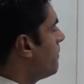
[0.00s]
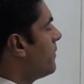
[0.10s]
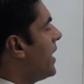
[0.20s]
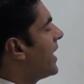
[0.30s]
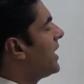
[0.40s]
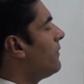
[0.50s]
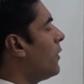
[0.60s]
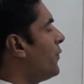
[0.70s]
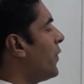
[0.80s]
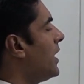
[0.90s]
negative
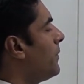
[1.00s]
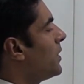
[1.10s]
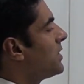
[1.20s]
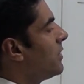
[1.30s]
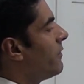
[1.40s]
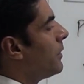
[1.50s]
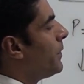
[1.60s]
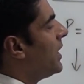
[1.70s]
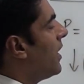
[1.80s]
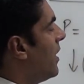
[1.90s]
of 20% will
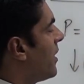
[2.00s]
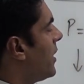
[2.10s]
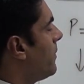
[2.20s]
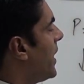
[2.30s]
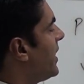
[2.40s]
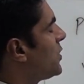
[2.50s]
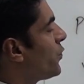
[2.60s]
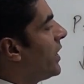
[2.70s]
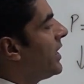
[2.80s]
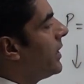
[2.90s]
be 100 minus
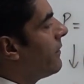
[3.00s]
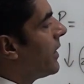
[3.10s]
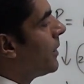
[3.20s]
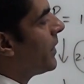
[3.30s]
20 divided